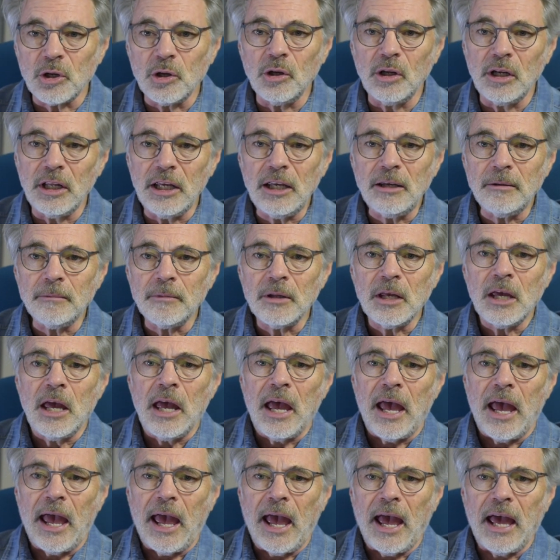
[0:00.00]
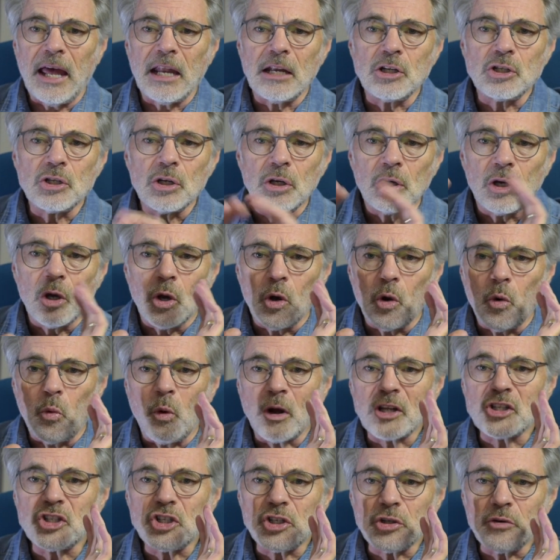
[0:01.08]
early, and
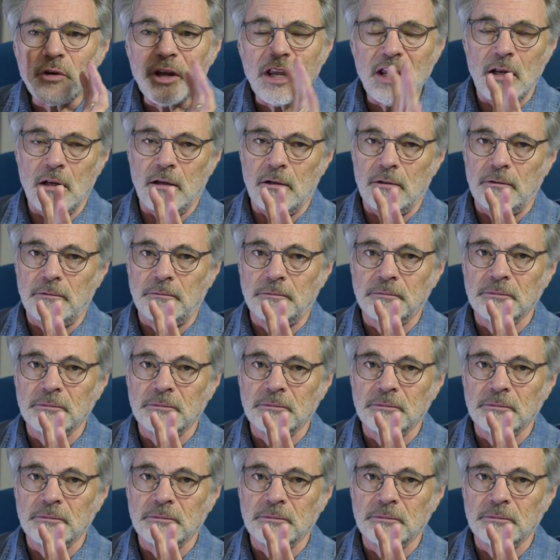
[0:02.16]
once you're in,